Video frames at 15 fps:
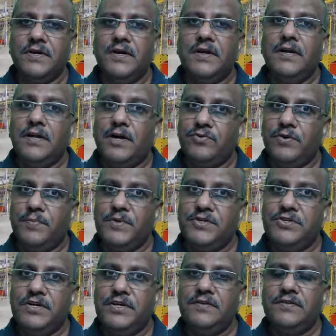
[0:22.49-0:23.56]
Now your
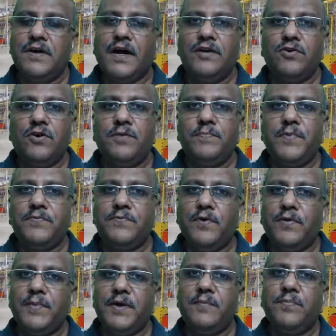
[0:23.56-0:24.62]
machines are not
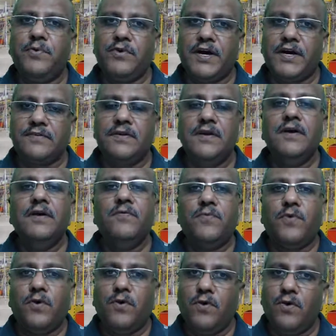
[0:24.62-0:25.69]
performing products for
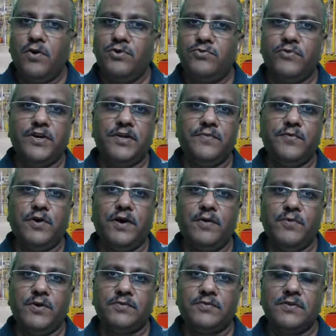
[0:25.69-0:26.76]
all 24
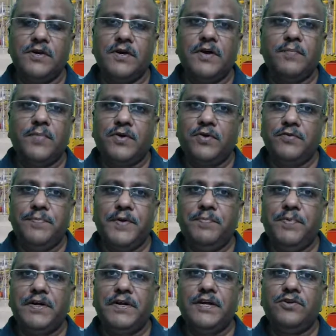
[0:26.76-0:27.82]
hours because people
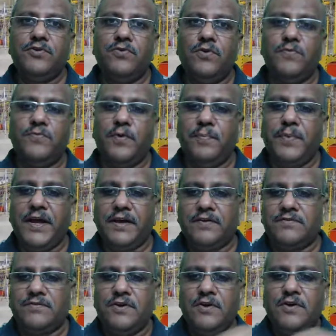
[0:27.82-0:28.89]
need to go for breaks,
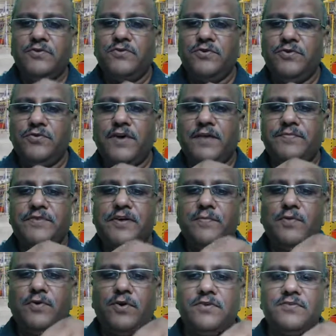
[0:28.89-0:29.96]
so you have some
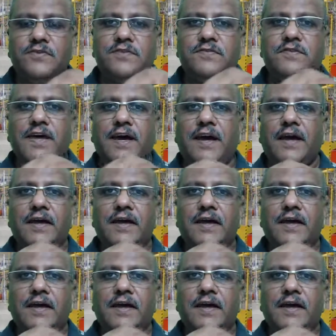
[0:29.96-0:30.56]
losses there.